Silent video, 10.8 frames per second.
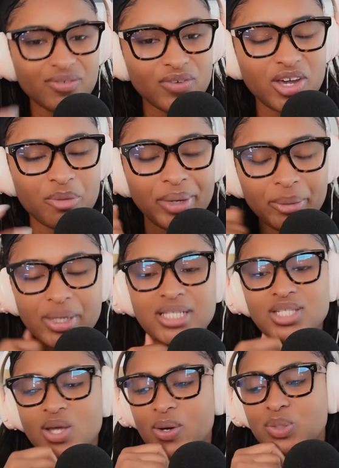level of commitment.
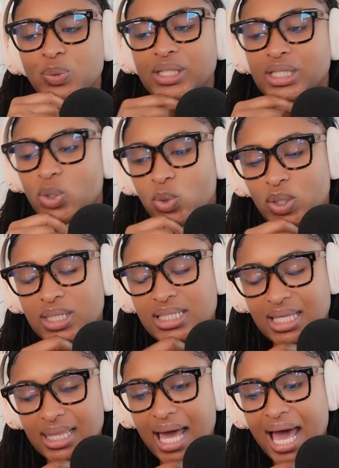So it's really cool to
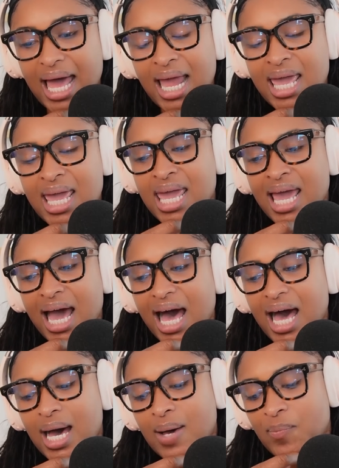see that.
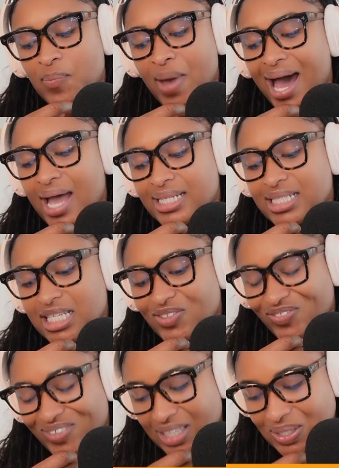I
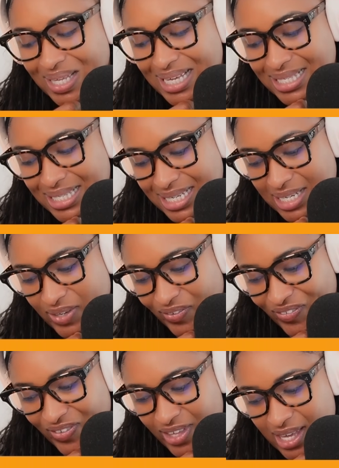just feel as
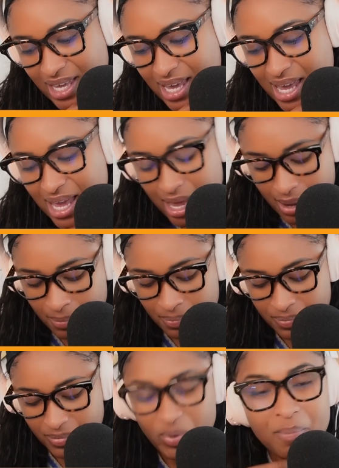if
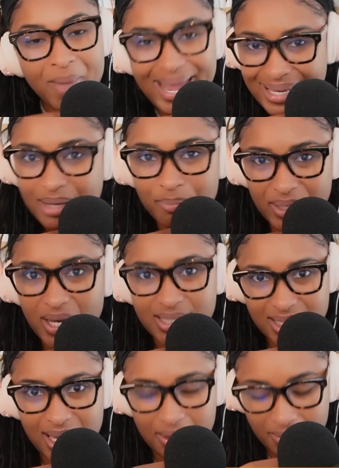we might get
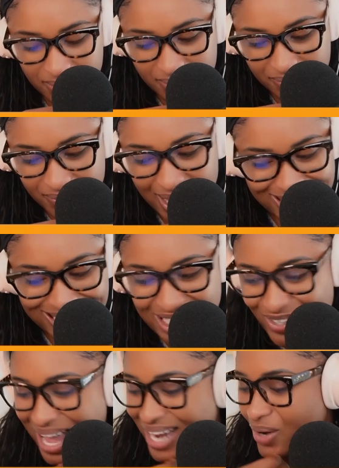Beyonce. I
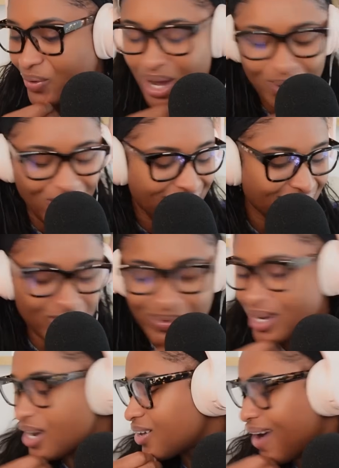don't know.
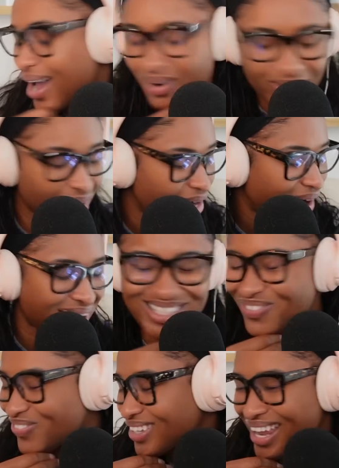I
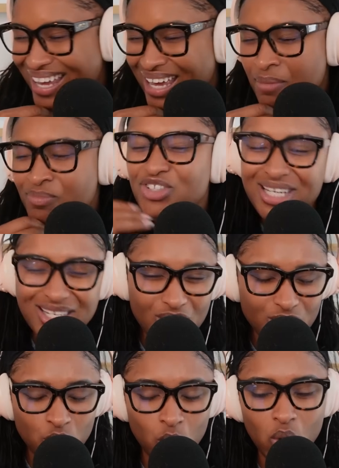just feel like she is
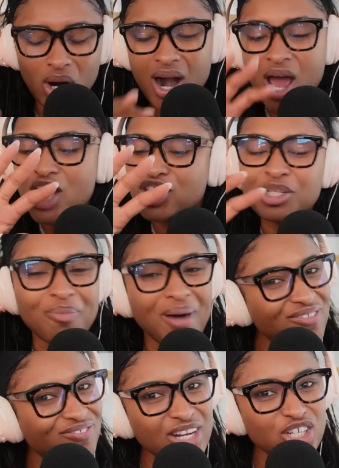on tour. She
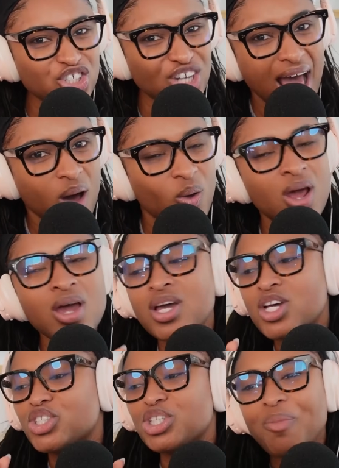might finish it out.
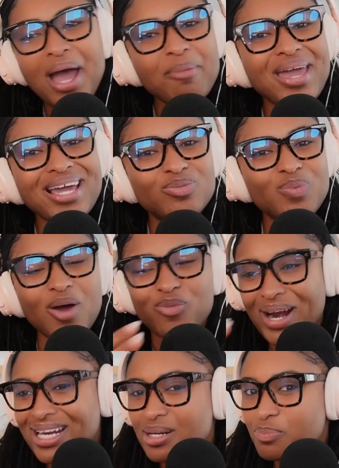She might make a
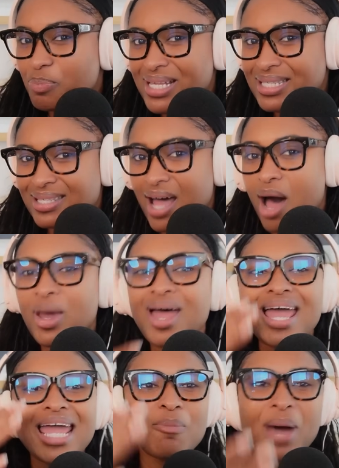random pit stop.
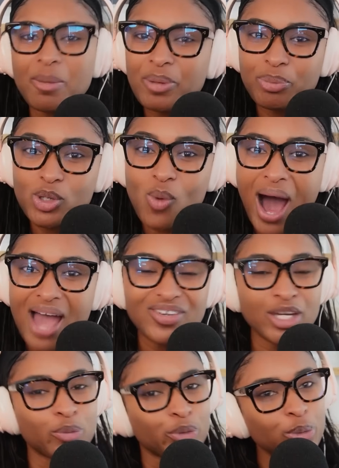It might be Blue
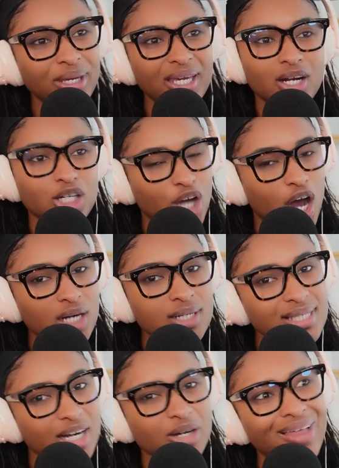Ivy and Rumi, her
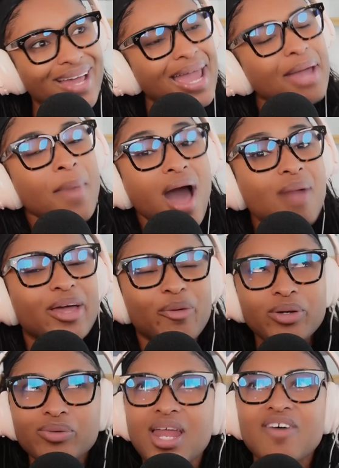daughters, that are like, hey, Mom, like,
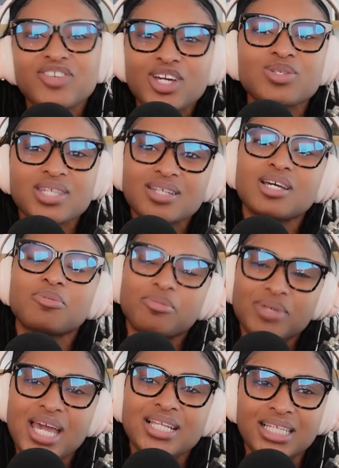we would love to go see a
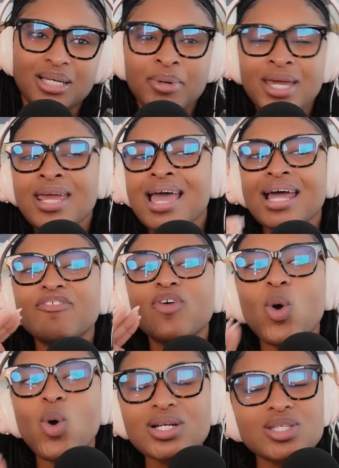WNBA team. And of
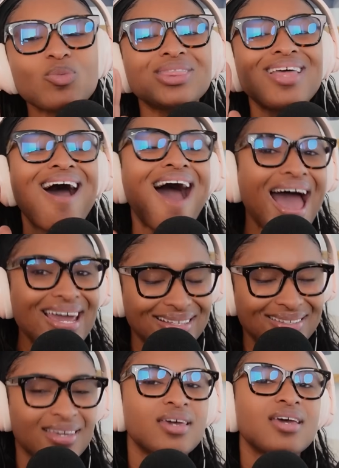course, with the
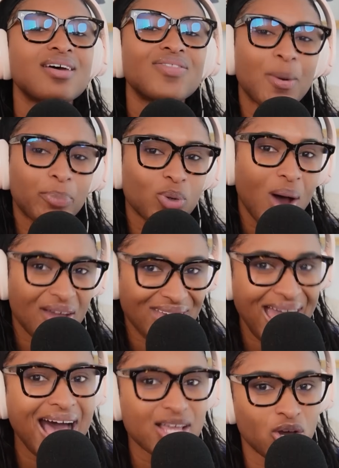height that Blue
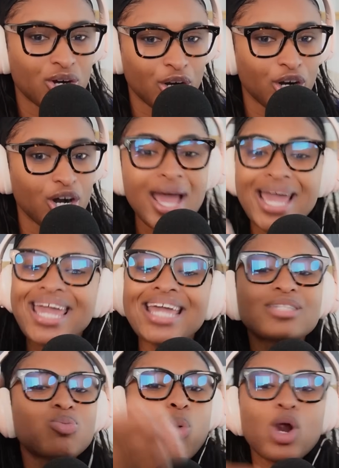Ivy has on her,
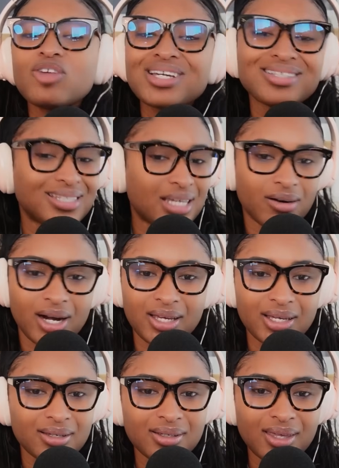it's worth considering.
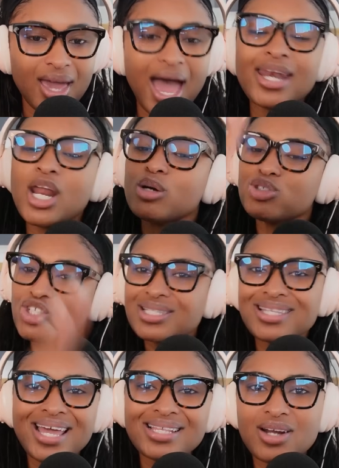Yeah, I know
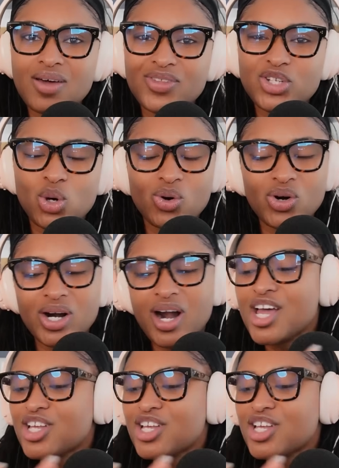she's dancing on the tour.